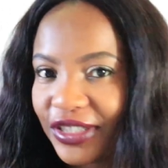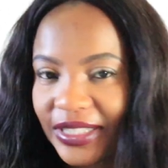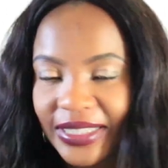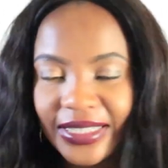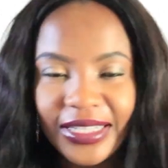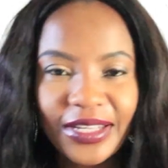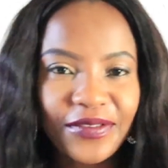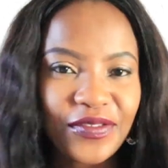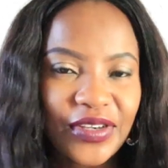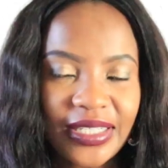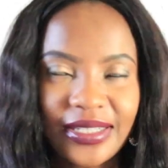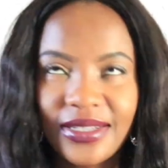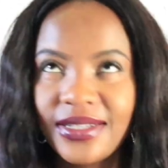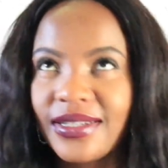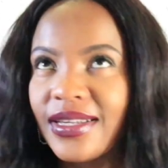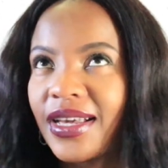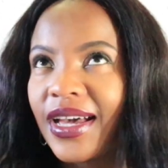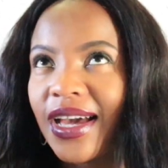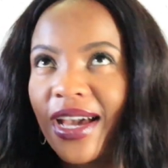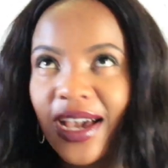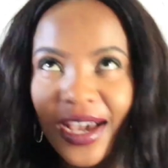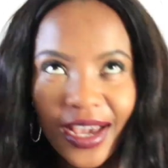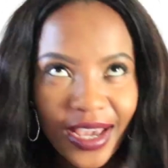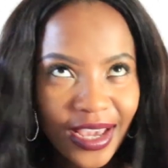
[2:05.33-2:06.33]
Just leave it
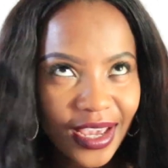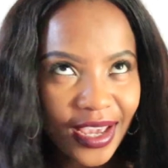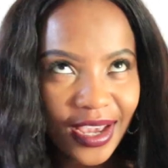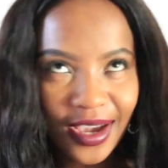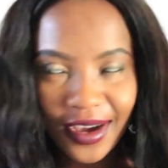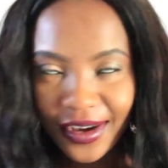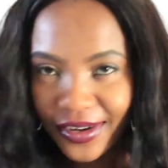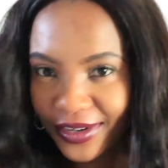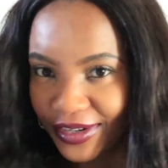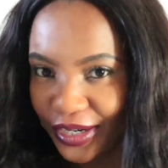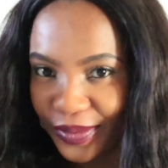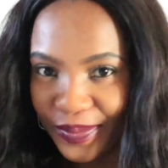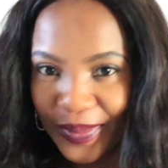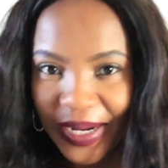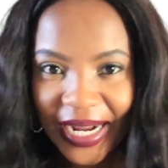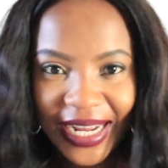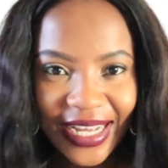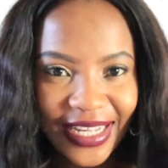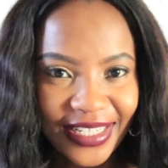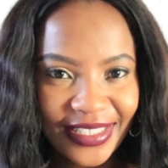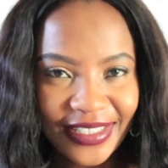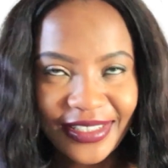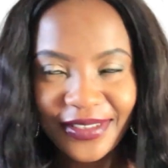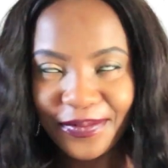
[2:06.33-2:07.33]
on
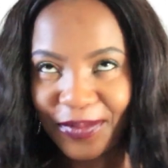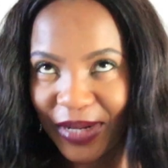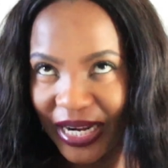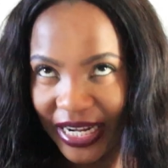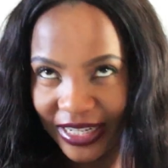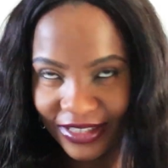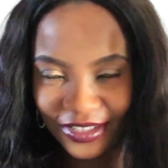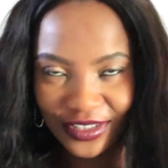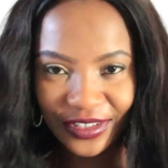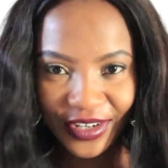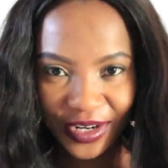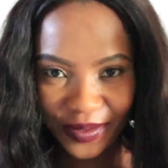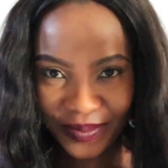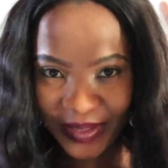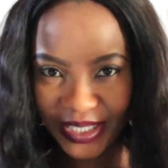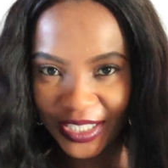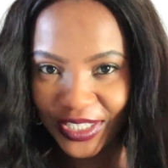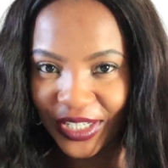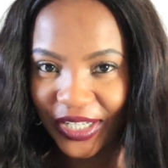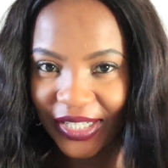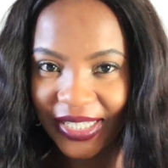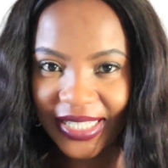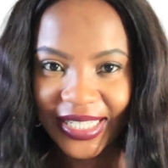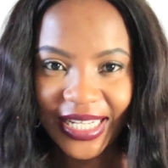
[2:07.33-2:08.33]
my Instagram
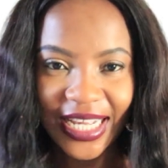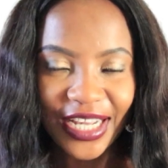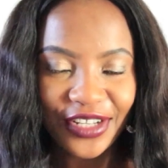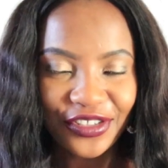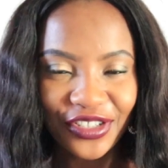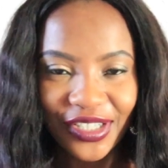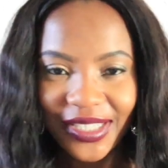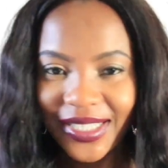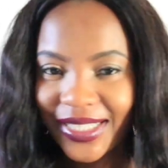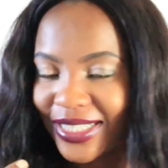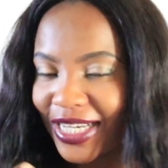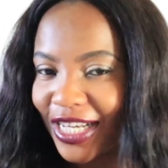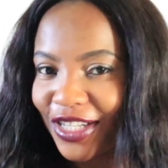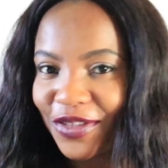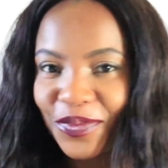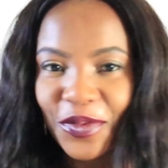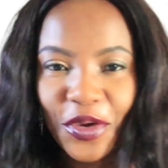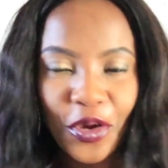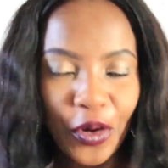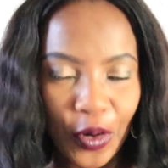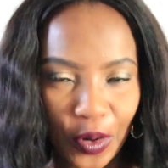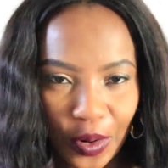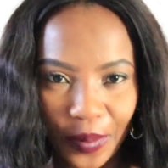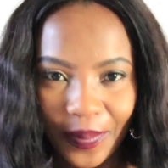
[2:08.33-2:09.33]
is just here. Just chat
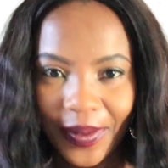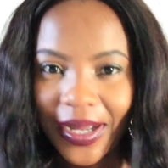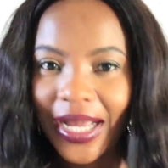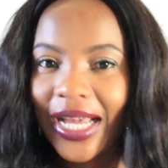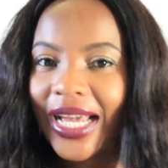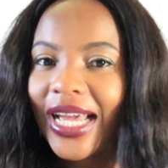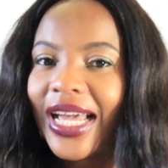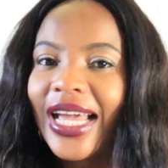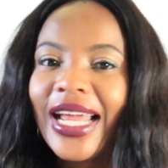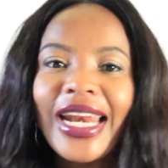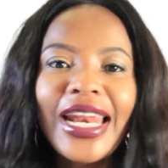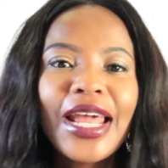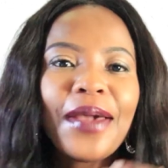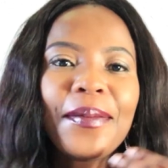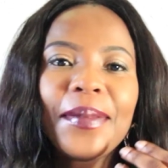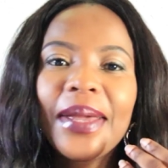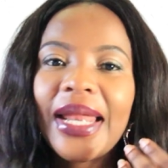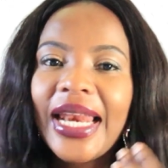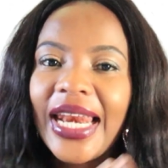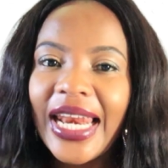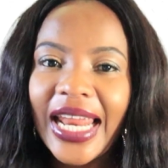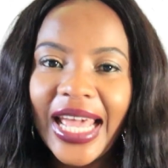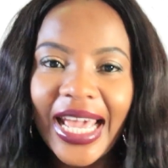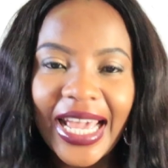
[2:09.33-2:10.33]
me up. Let
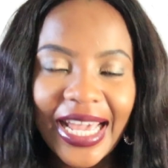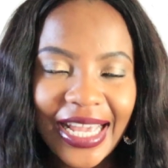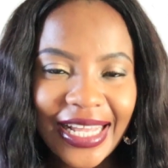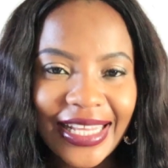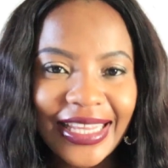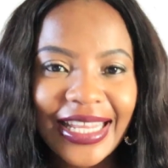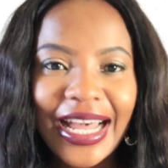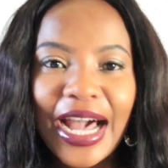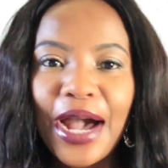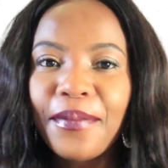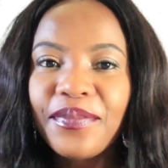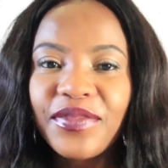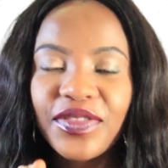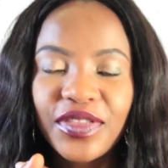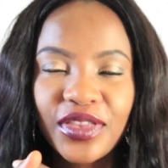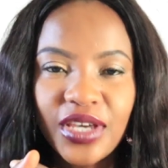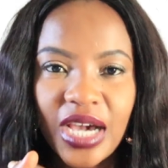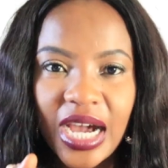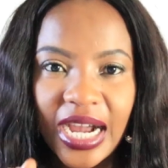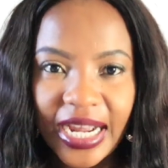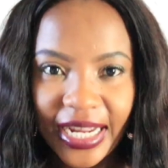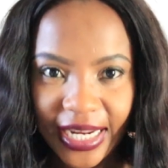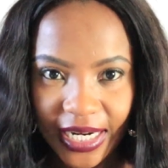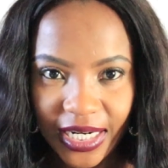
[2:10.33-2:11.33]
me learn. I'm
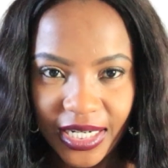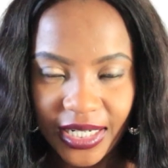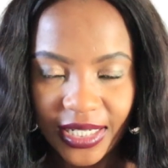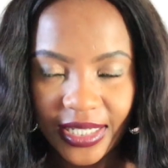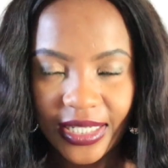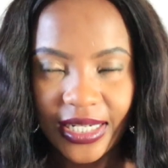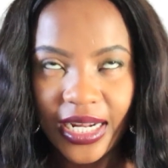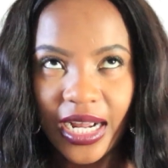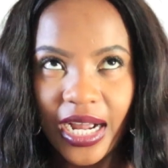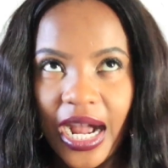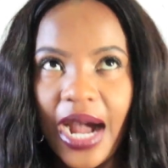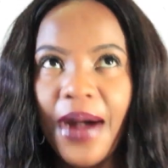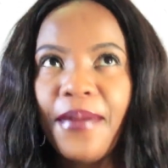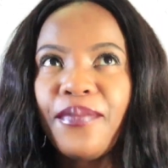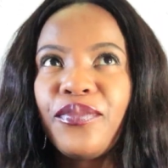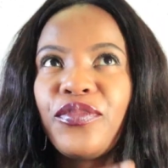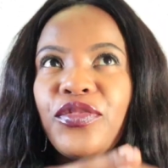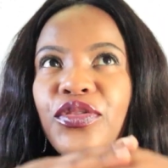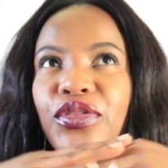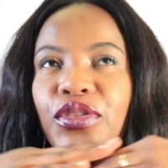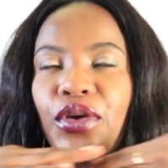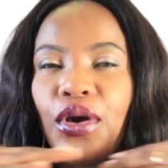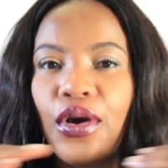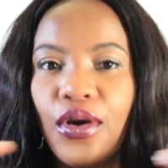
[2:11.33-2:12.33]
tired. I'm
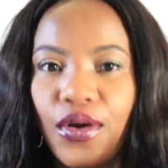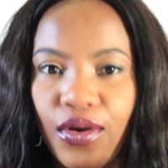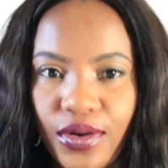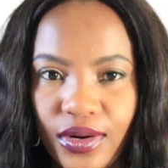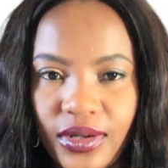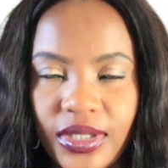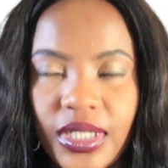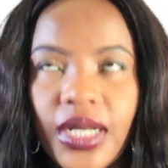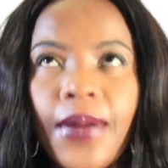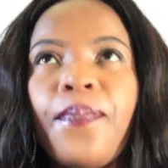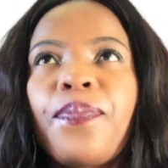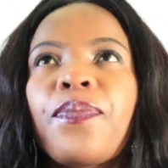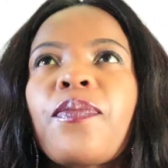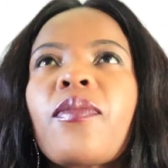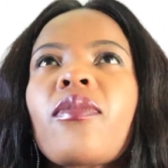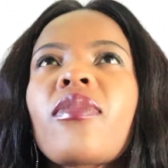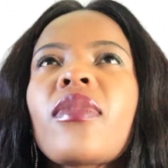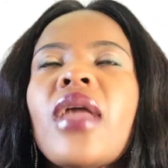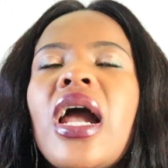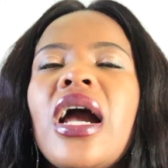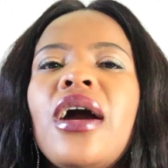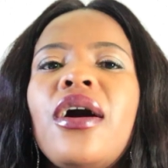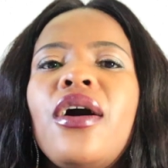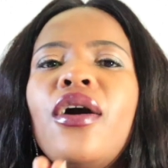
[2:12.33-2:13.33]
done.
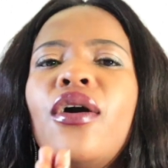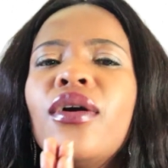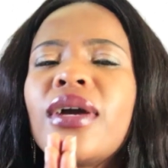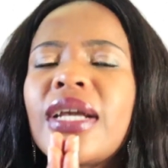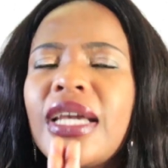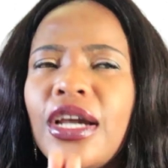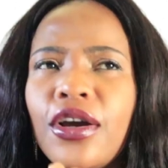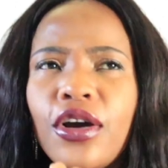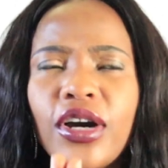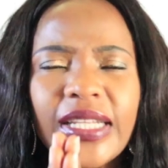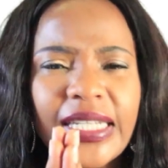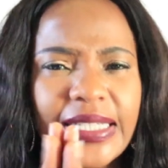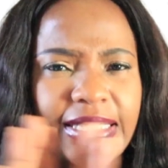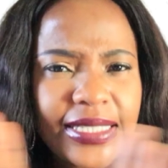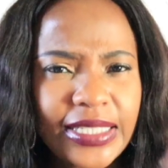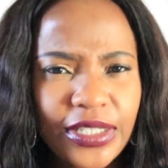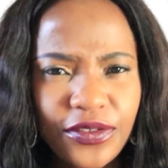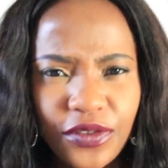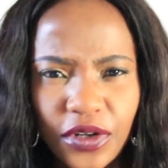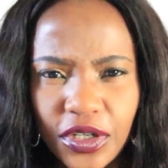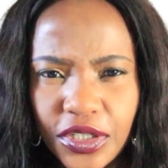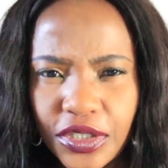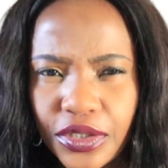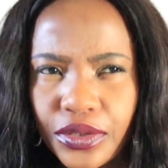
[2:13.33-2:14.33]
Okay, on a
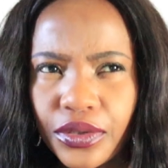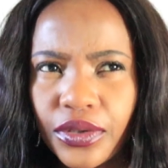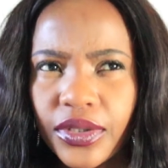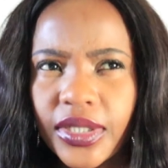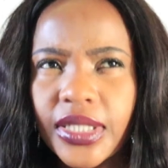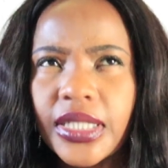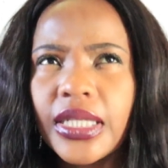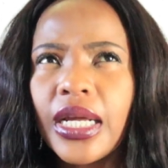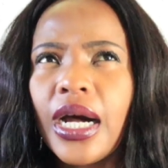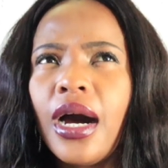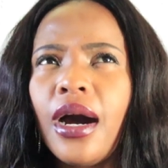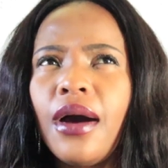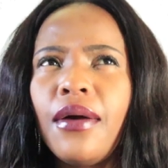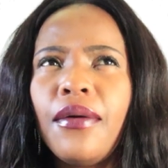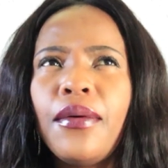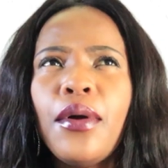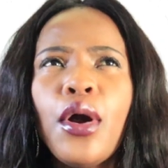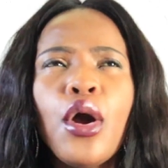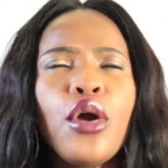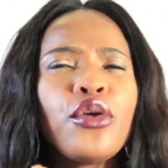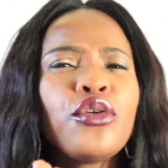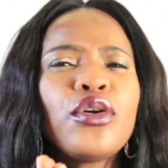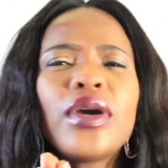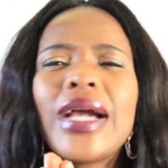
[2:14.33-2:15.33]
serious note now,
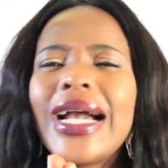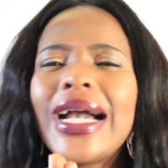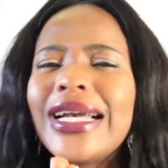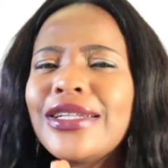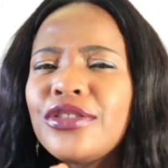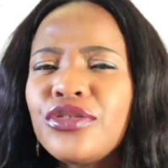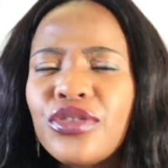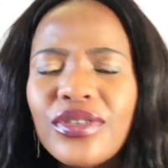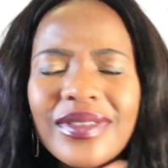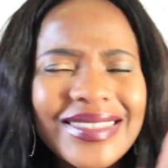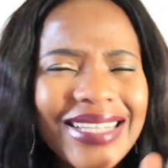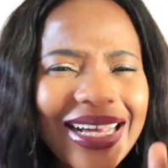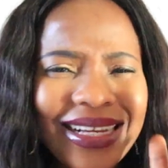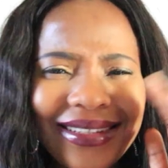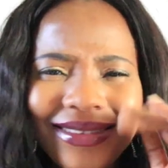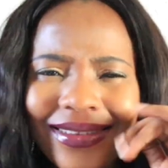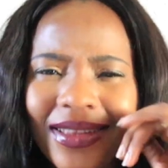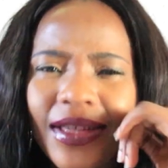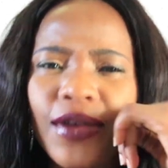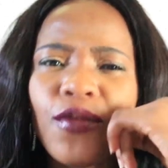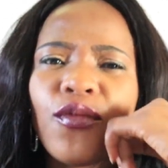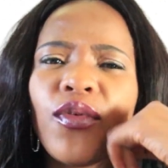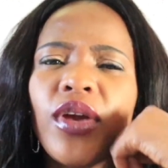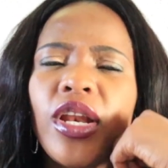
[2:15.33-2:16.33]
you guys, does
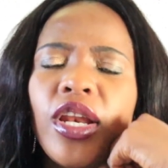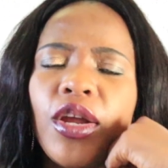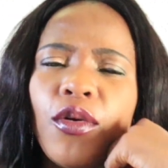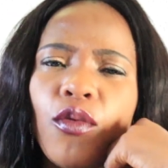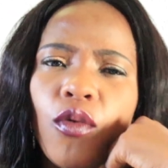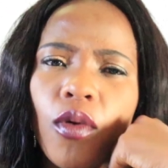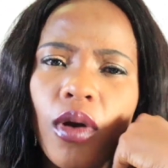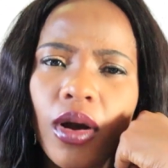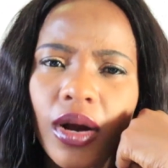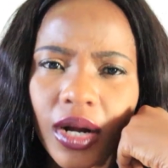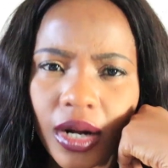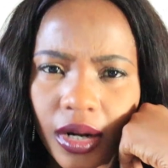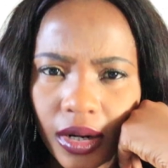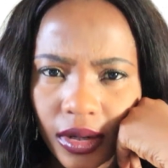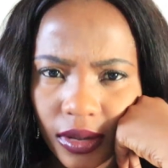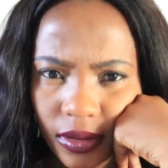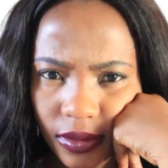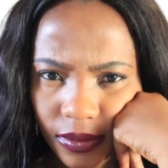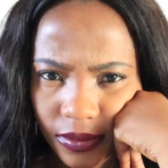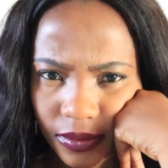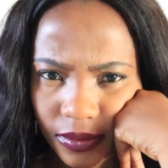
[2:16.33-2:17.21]
that thing really work?